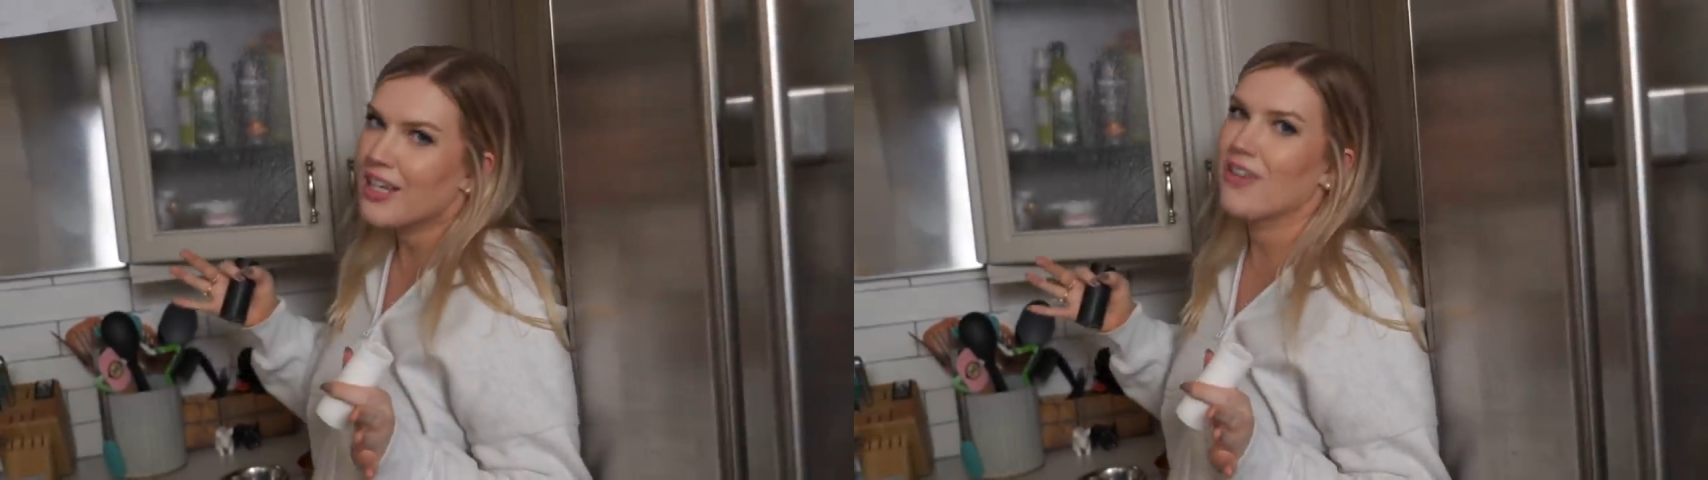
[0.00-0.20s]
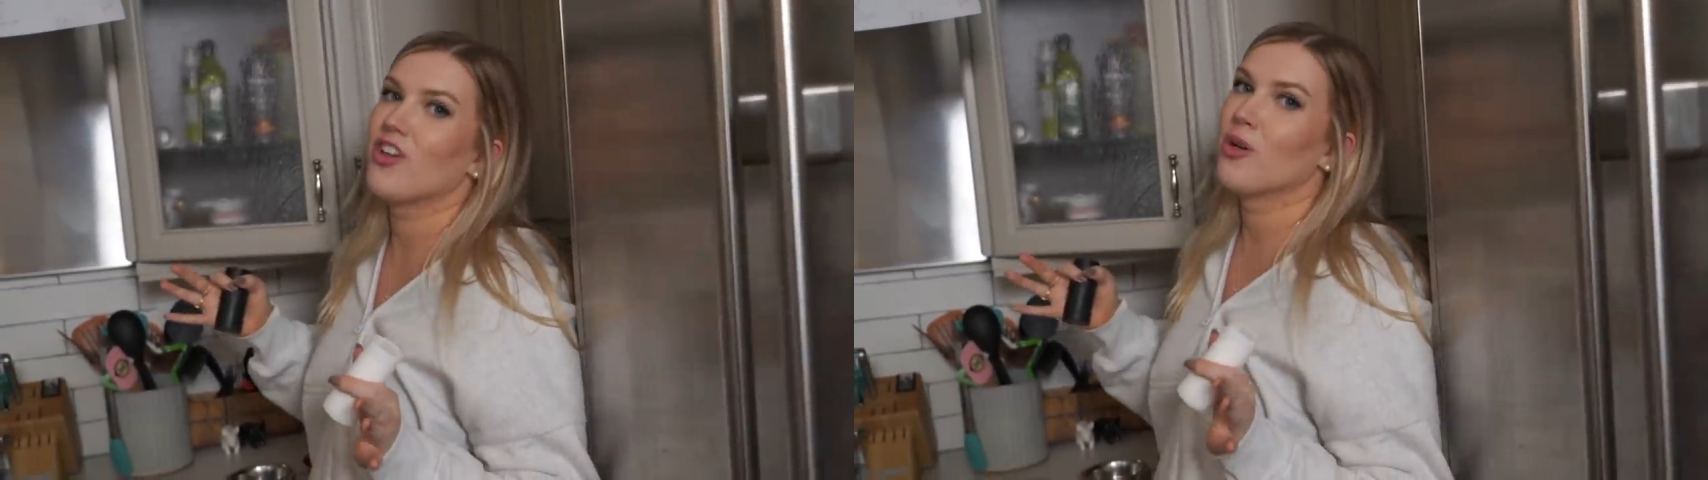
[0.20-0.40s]

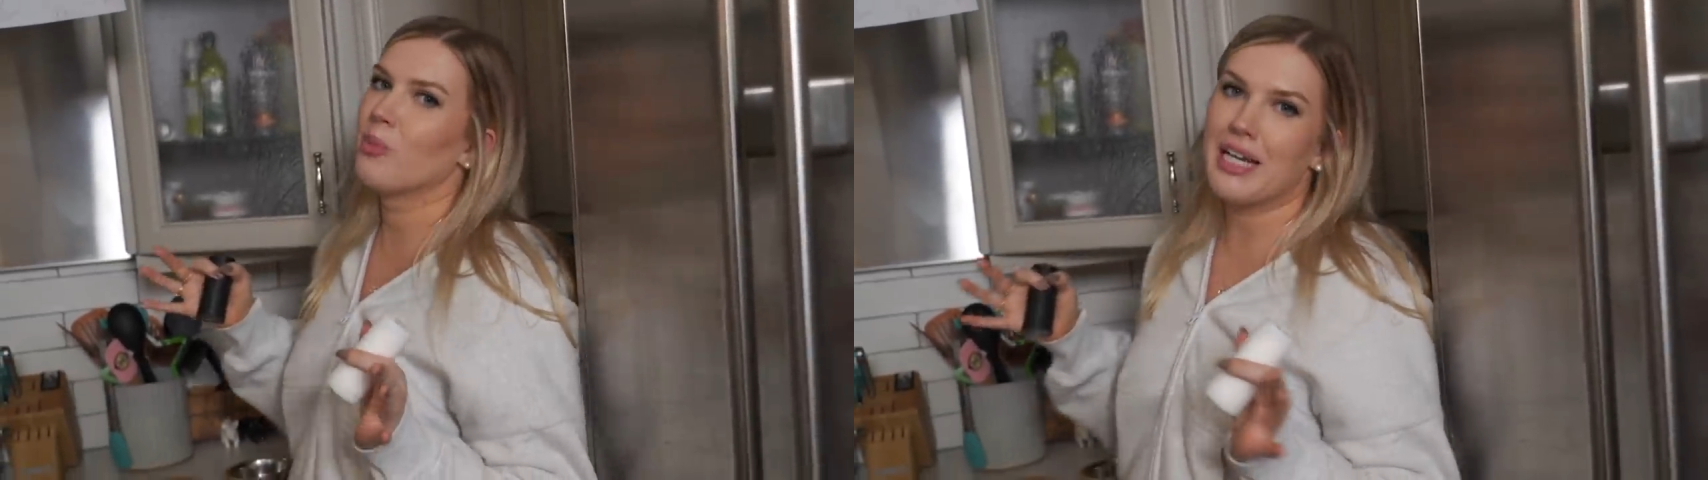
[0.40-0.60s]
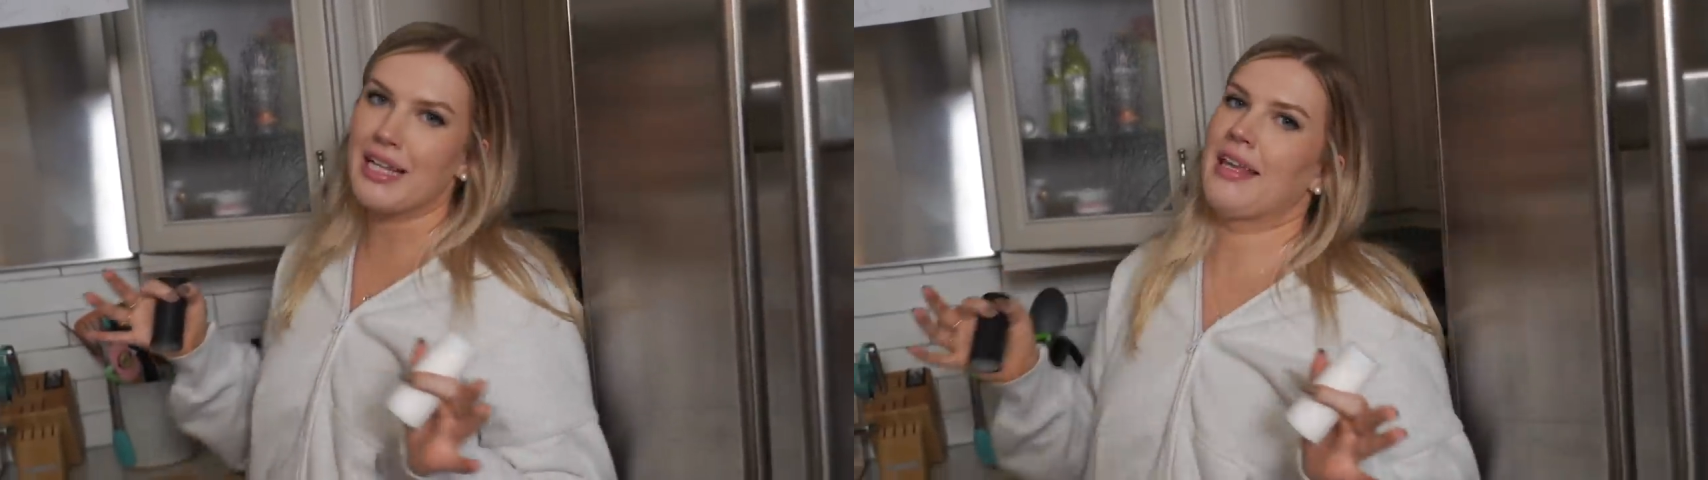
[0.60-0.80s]
if you're
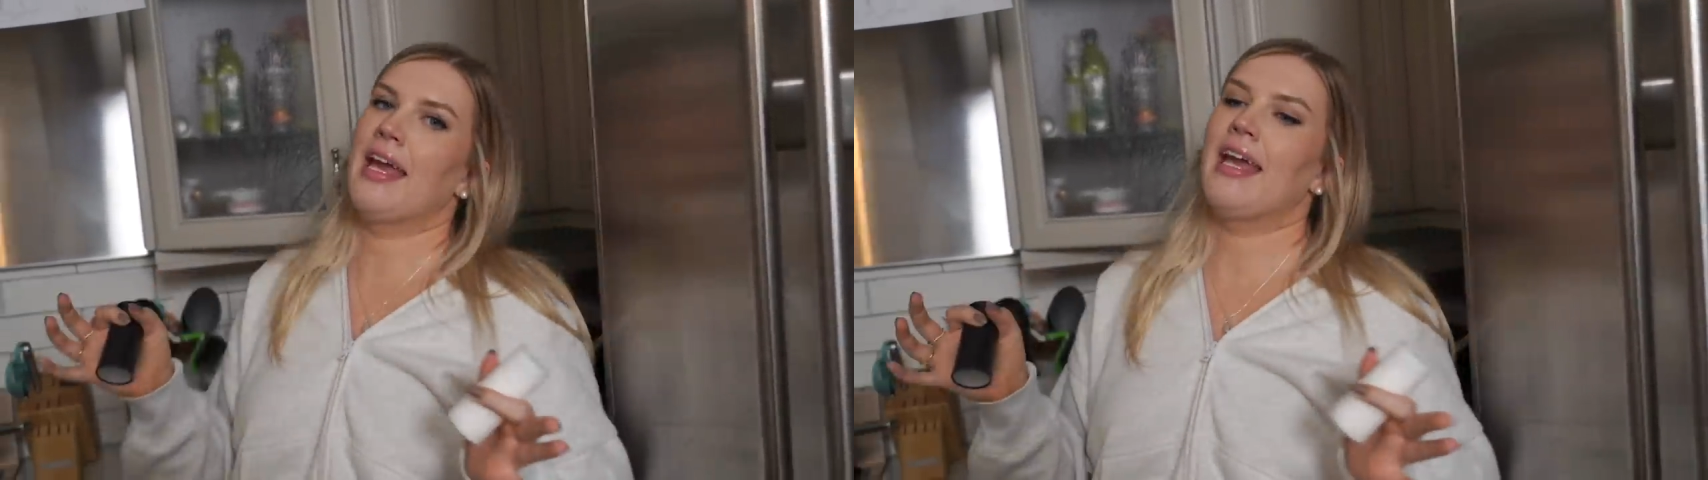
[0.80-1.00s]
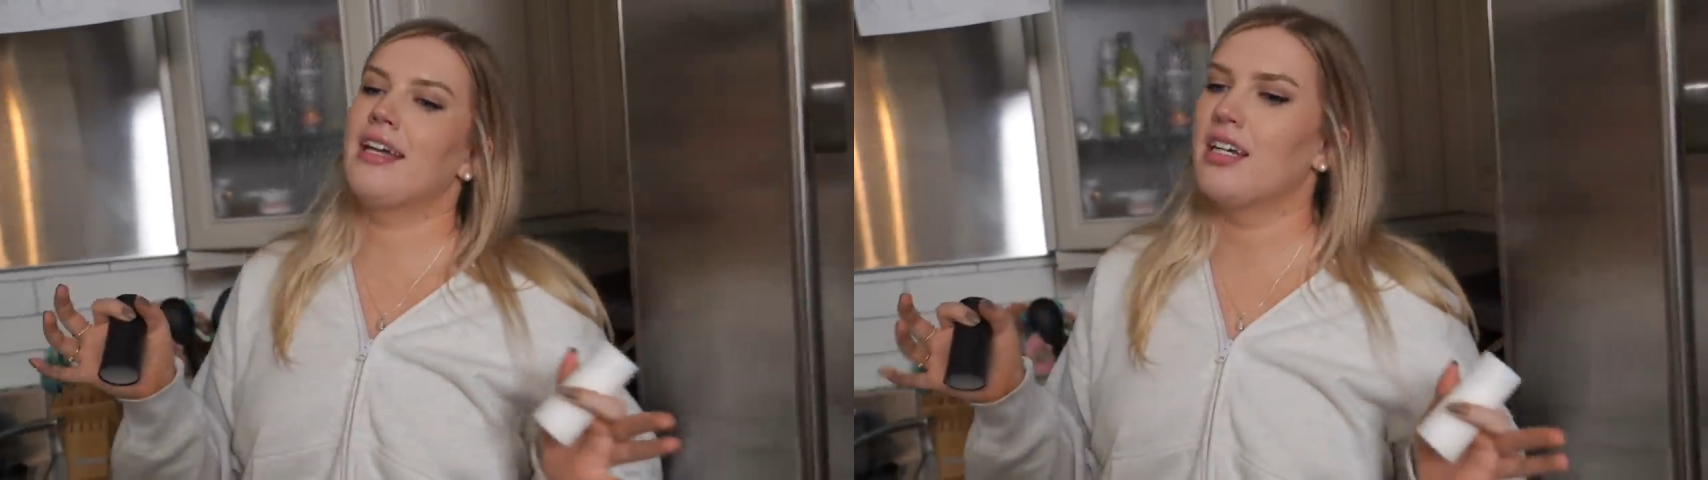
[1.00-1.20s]
big in the
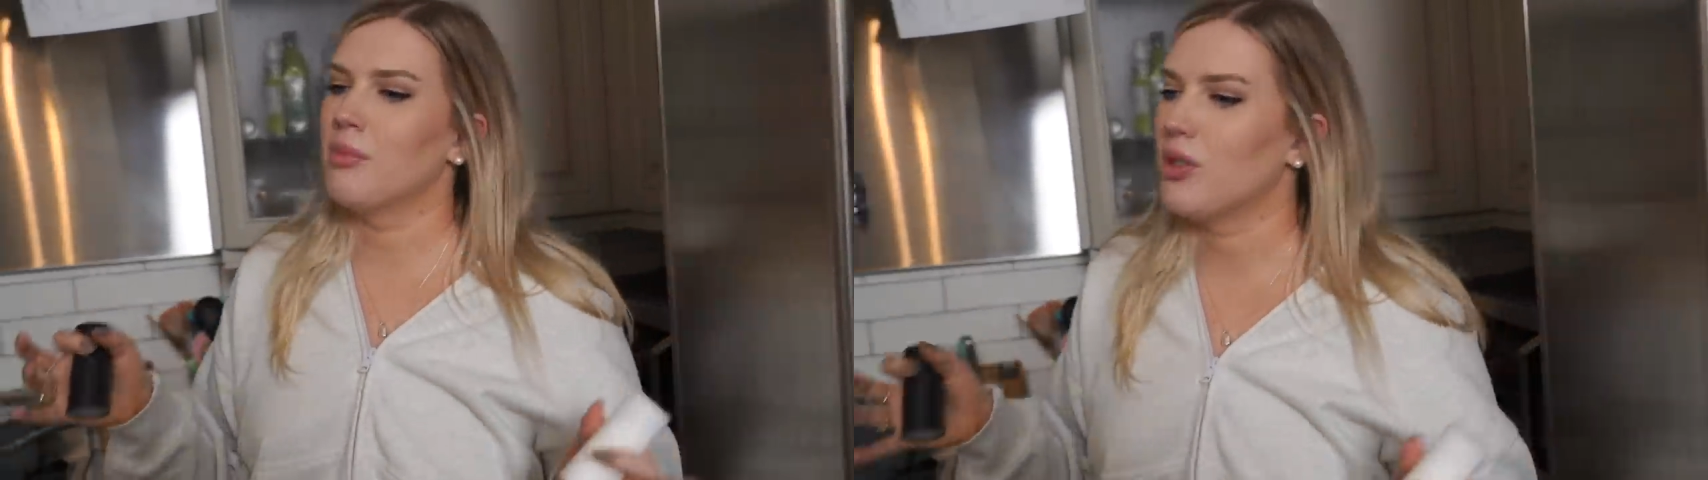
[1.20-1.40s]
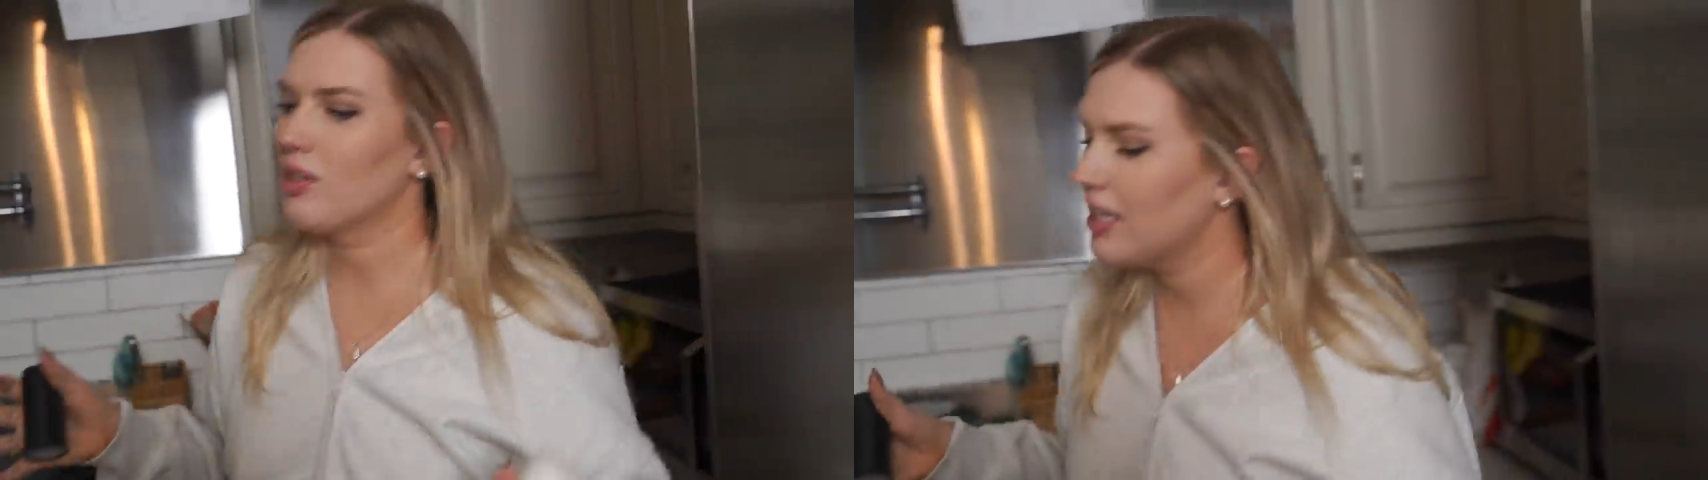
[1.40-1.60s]
egg
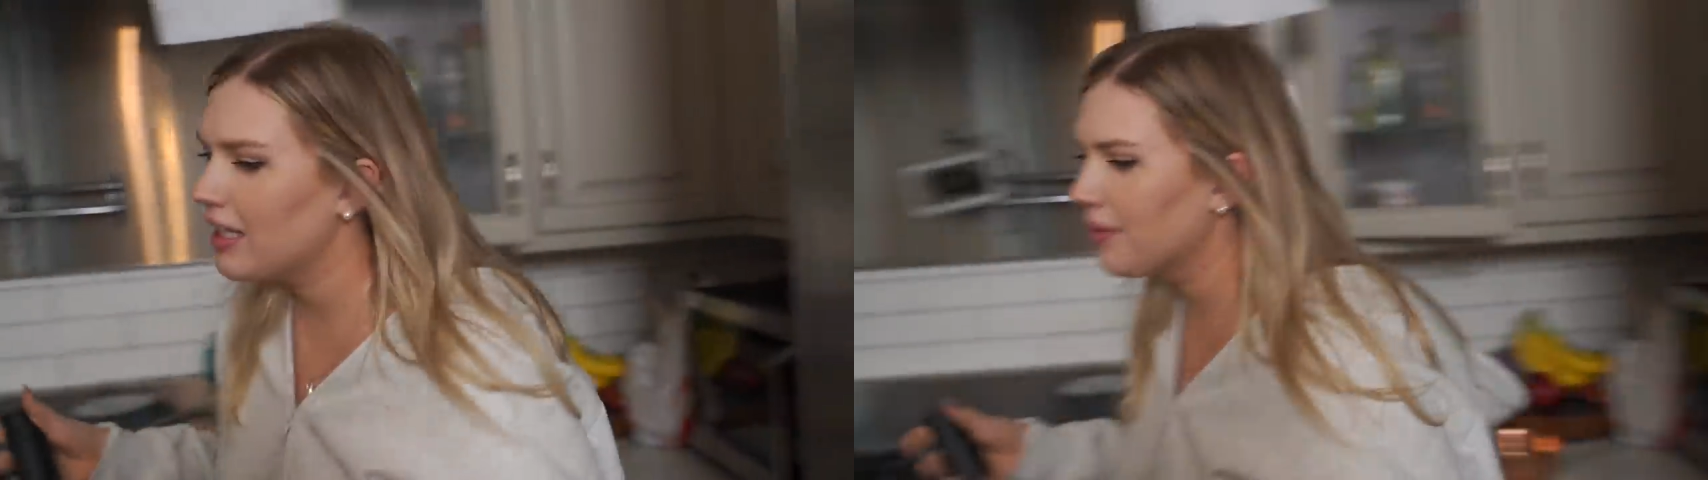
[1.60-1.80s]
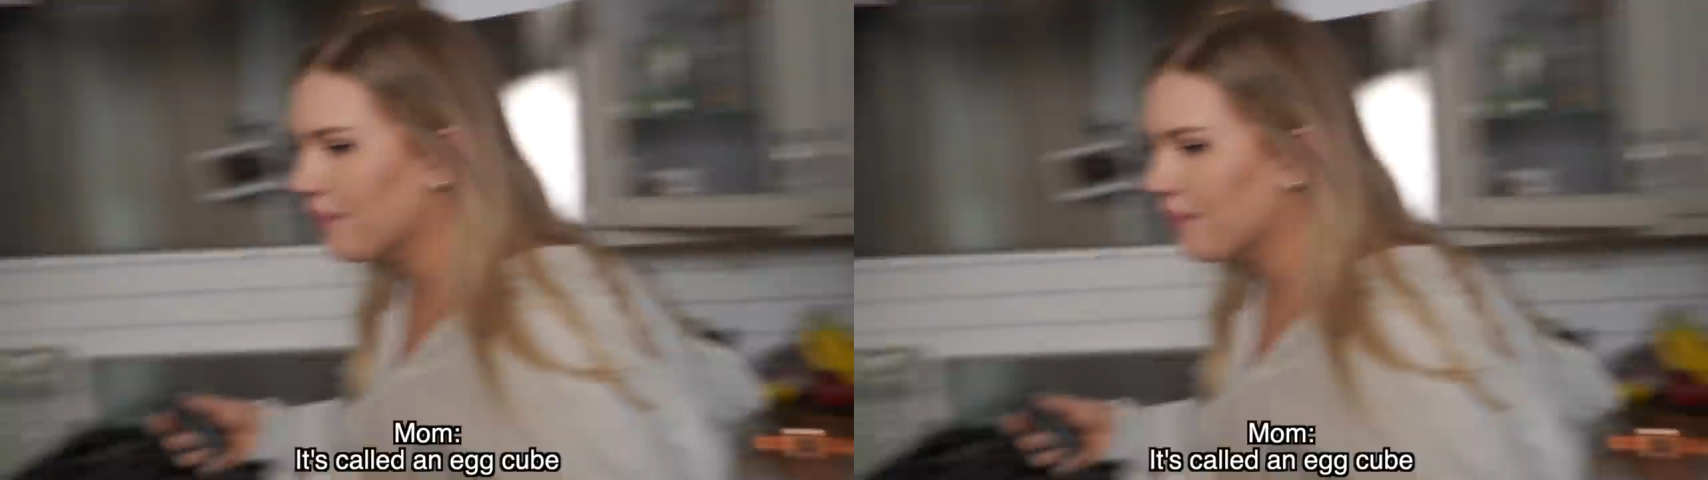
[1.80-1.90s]
community.